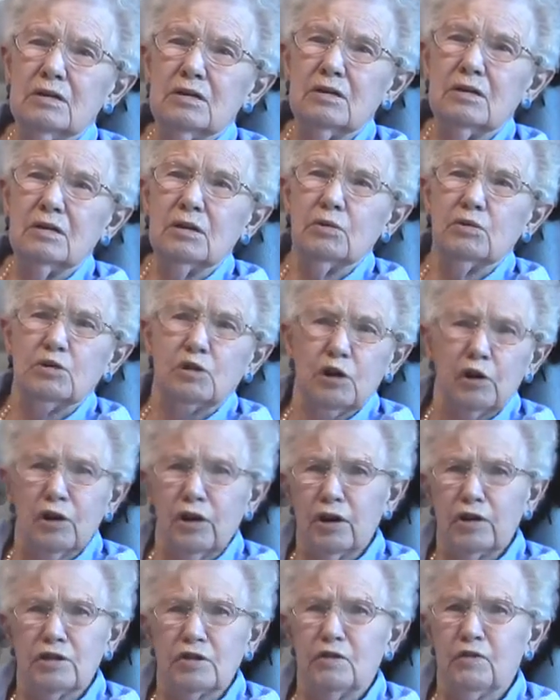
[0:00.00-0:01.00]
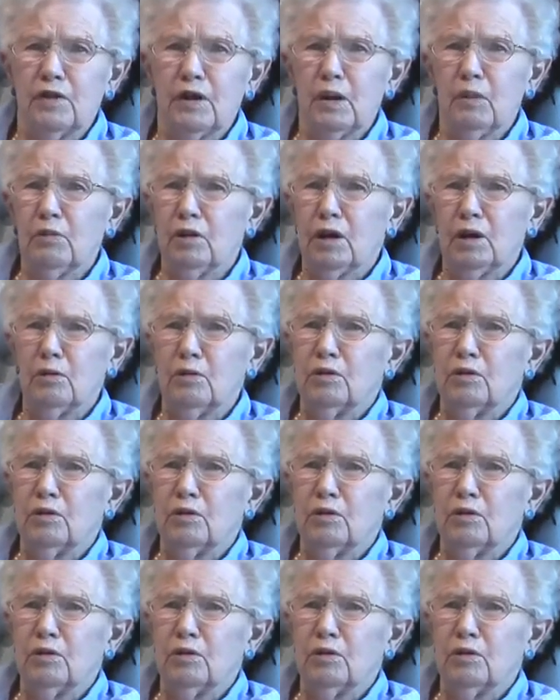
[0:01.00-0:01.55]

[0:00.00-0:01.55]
There was a large family. I